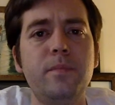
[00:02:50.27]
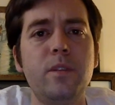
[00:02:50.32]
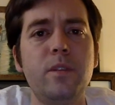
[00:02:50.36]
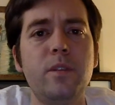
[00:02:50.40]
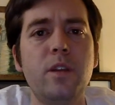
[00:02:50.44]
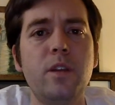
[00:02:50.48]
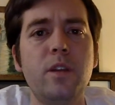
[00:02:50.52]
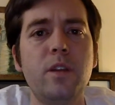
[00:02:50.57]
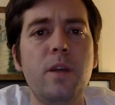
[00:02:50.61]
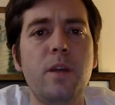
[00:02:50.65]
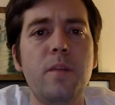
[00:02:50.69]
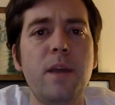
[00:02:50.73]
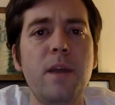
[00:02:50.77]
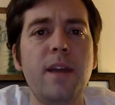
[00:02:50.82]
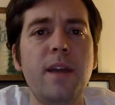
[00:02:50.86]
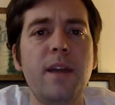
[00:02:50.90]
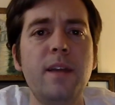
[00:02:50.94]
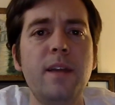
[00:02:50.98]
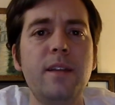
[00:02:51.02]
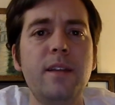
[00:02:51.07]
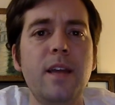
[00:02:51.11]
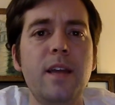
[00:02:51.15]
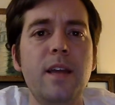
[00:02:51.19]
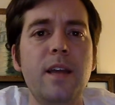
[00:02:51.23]
come back
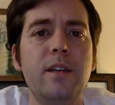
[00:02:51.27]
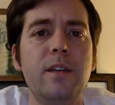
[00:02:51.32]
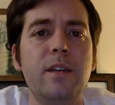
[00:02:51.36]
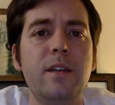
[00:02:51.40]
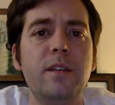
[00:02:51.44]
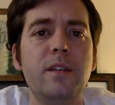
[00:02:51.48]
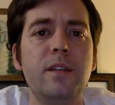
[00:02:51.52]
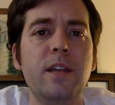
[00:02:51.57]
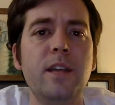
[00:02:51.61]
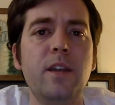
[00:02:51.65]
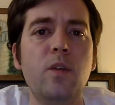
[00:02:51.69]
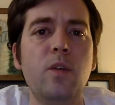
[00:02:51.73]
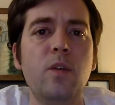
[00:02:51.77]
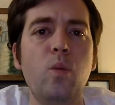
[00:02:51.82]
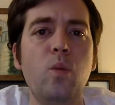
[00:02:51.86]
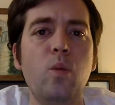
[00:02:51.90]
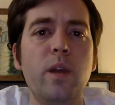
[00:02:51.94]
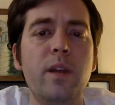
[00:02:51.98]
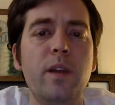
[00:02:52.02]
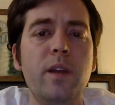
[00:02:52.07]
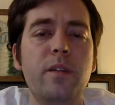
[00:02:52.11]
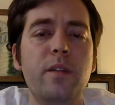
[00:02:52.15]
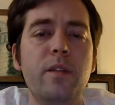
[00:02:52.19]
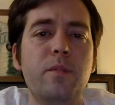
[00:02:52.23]
and get a
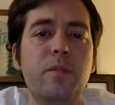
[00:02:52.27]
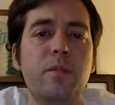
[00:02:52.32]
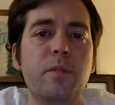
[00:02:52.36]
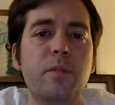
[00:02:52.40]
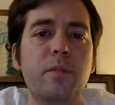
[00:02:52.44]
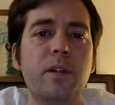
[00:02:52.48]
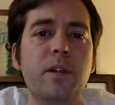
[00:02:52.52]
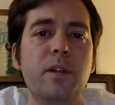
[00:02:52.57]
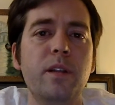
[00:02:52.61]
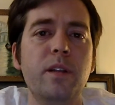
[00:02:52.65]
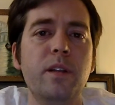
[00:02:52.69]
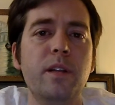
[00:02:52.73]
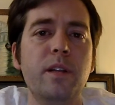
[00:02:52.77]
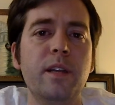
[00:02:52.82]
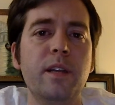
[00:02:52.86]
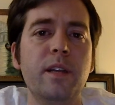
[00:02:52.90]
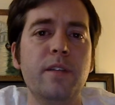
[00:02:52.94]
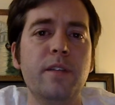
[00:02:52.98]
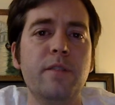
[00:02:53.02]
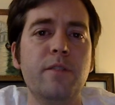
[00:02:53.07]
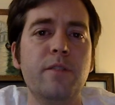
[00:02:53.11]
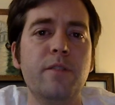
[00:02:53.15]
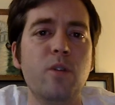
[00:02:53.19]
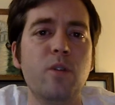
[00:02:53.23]
win in the Premier League
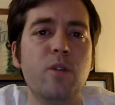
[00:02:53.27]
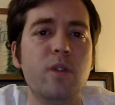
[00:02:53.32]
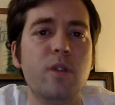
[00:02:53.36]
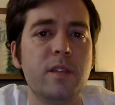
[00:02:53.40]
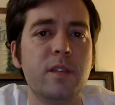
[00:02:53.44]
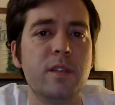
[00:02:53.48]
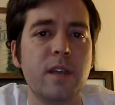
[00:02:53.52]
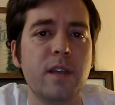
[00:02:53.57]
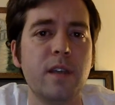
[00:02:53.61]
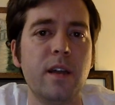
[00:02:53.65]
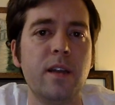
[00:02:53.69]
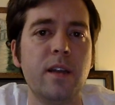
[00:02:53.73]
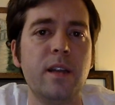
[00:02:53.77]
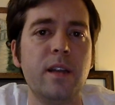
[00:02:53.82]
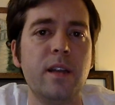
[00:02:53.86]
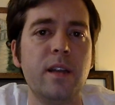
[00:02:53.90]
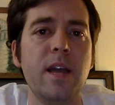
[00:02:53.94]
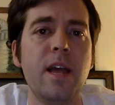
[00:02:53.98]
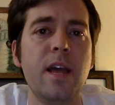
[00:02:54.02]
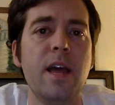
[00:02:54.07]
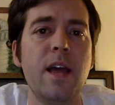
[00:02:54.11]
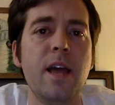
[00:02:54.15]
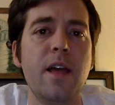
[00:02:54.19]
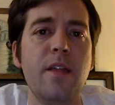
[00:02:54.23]
and focus on
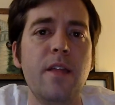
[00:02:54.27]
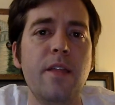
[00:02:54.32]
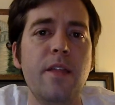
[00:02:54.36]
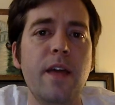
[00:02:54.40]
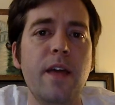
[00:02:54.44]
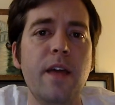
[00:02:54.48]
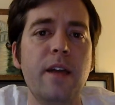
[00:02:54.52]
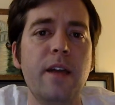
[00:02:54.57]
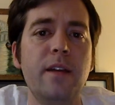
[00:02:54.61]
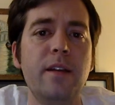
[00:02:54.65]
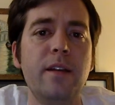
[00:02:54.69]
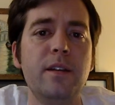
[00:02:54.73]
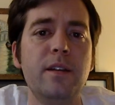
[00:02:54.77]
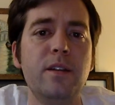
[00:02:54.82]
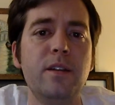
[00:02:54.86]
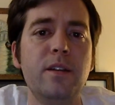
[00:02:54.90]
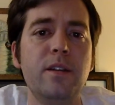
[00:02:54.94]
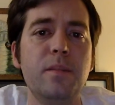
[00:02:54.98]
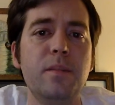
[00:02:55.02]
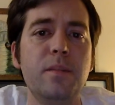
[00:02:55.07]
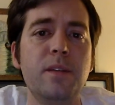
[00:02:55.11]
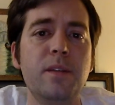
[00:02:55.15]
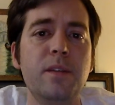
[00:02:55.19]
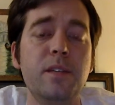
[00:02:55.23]
that
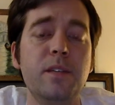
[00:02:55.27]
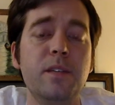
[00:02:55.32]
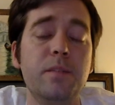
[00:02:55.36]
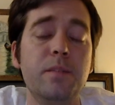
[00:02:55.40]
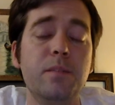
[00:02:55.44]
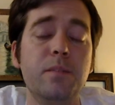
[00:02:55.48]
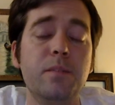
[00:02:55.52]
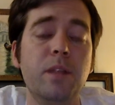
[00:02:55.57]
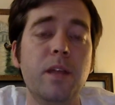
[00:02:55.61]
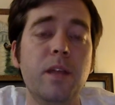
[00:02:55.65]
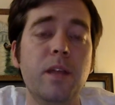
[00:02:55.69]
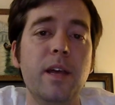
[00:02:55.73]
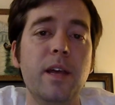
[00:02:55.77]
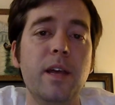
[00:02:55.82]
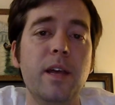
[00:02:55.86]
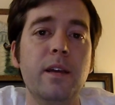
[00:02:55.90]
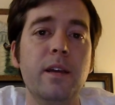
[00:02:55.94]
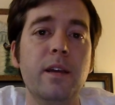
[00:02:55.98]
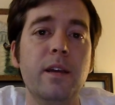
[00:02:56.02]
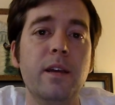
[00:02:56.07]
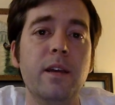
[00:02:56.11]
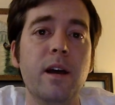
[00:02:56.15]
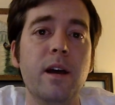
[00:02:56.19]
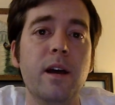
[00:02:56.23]
domestic
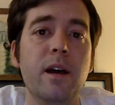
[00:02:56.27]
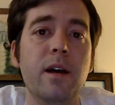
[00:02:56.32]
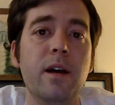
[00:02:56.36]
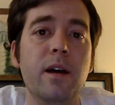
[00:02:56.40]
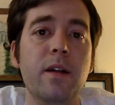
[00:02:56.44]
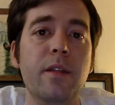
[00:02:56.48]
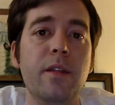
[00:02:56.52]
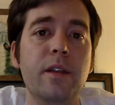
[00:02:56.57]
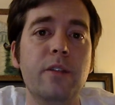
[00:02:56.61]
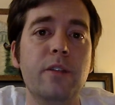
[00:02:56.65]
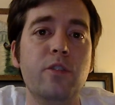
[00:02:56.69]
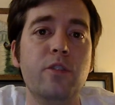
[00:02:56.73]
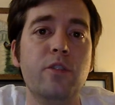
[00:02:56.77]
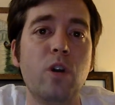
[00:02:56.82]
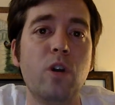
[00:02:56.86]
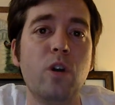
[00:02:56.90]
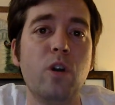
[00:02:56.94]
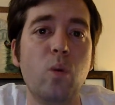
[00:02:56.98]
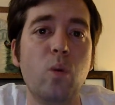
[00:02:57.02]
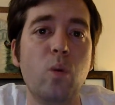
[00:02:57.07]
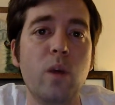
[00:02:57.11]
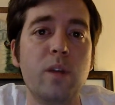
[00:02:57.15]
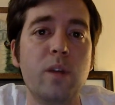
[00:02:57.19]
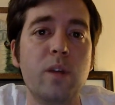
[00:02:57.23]
play. They
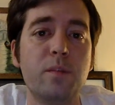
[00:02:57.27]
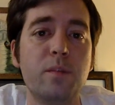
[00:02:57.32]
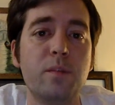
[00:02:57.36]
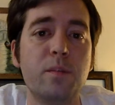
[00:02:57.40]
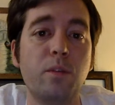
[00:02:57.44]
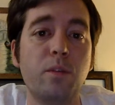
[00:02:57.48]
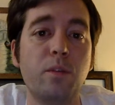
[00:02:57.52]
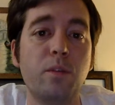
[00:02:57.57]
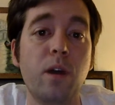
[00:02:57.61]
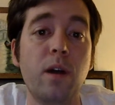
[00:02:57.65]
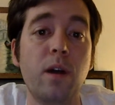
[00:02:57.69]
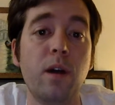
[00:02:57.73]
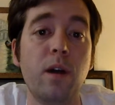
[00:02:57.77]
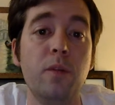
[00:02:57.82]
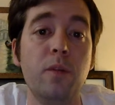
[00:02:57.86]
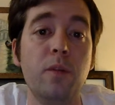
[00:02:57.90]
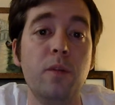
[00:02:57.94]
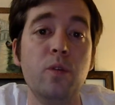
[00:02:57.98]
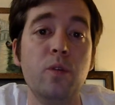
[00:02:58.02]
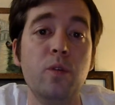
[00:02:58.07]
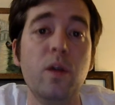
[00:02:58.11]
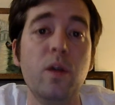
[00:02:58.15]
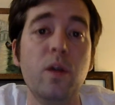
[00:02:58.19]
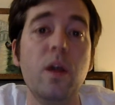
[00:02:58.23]
draw West Brom,
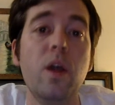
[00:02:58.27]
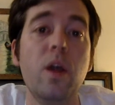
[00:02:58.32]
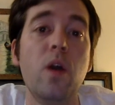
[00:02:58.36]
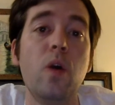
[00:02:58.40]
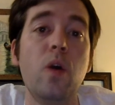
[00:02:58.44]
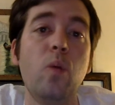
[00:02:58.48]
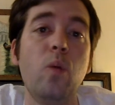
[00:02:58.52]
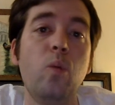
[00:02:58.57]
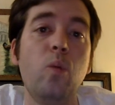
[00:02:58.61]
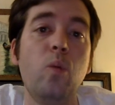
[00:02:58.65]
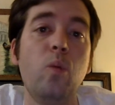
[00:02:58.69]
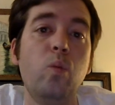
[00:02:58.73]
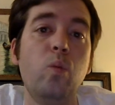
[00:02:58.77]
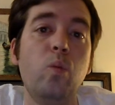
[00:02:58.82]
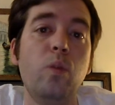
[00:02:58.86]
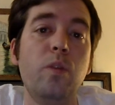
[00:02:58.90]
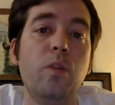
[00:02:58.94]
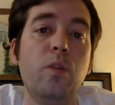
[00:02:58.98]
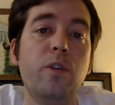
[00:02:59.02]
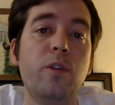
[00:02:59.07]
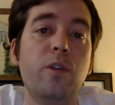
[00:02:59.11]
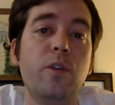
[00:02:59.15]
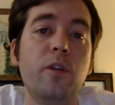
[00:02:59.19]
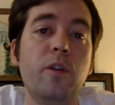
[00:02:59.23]
who
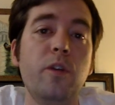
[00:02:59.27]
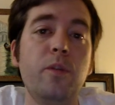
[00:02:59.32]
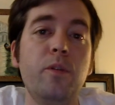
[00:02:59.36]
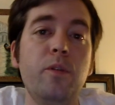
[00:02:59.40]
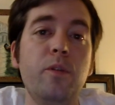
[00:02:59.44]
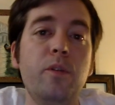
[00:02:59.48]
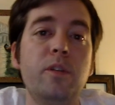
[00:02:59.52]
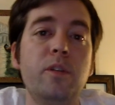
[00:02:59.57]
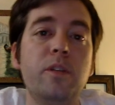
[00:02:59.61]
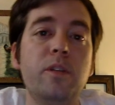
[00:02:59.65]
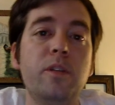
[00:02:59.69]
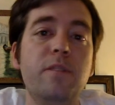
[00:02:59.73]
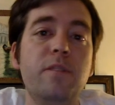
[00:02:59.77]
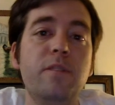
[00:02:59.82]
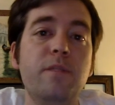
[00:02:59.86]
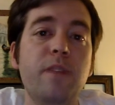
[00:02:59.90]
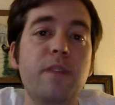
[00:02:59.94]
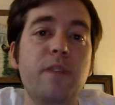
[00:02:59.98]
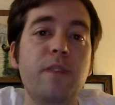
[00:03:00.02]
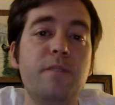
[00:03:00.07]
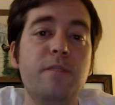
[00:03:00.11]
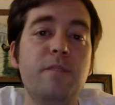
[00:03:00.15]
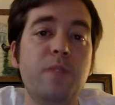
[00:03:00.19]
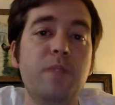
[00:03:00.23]
with Tony Pulis have
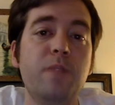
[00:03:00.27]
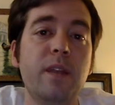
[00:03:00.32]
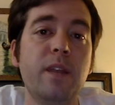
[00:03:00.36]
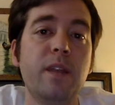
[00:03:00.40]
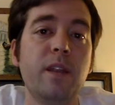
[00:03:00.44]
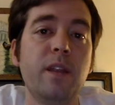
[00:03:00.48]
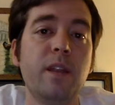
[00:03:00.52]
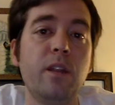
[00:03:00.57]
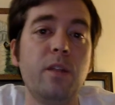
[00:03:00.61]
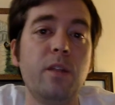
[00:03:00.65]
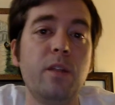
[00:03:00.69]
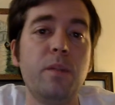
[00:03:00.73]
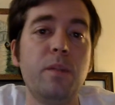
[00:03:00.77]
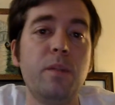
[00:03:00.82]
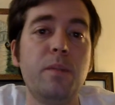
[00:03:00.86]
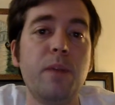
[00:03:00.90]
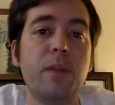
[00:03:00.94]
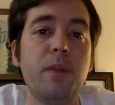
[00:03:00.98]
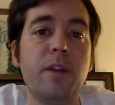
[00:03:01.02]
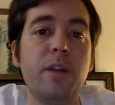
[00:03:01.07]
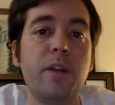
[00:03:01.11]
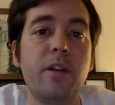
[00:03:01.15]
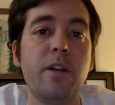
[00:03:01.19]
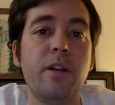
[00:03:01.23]
played a little bit
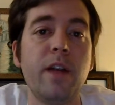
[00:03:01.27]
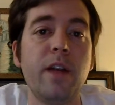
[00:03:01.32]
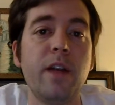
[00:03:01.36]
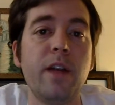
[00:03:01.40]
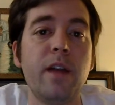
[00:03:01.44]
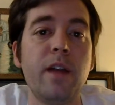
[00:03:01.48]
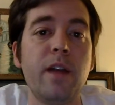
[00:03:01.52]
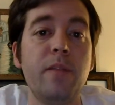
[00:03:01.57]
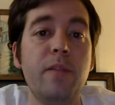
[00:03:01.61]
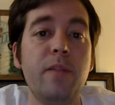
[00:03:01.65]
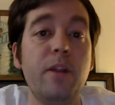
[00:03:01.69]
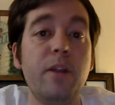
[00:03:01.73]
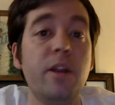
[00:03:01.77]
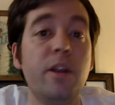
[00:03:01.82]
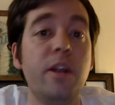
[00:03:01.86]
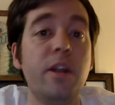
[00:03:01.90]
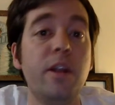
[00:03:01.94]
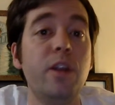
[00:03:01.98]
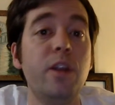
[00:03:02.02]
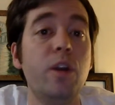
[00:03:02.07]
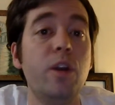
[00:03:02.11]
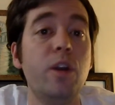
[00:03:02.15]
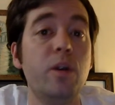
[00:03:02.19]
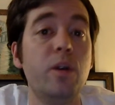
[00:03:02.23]
better, and
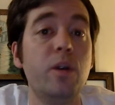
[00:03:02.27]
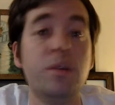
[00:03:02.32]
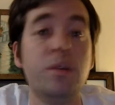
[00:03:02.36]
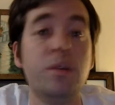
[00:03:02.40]
Berahino has